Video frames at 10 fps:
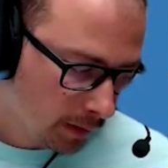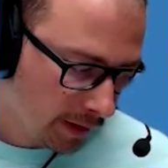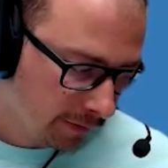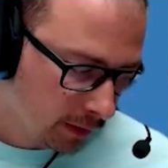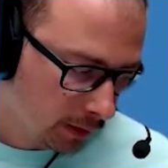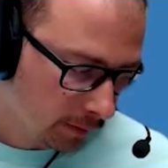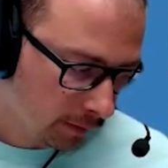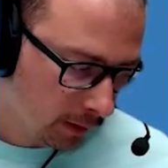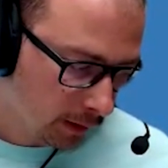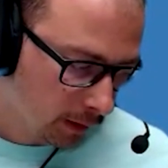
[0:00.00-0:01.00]

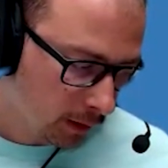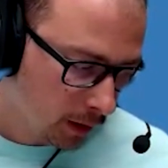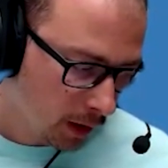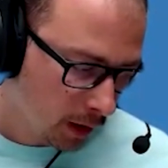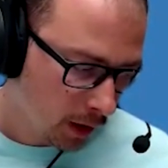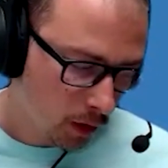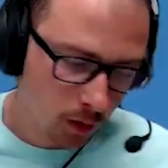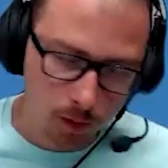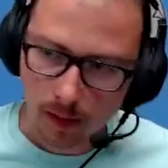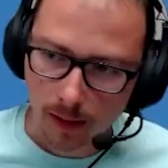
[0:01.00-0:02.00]
definitely
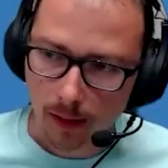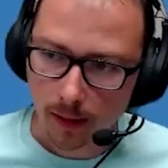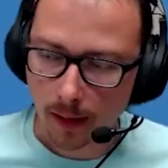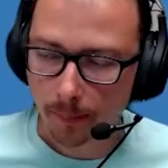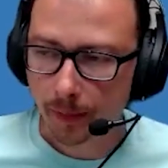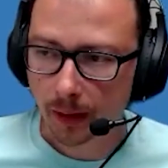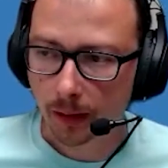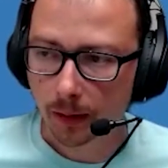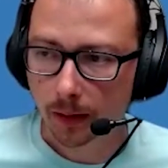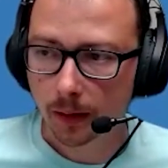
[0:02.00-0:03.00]
use
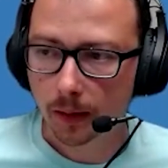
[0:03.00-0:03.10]
something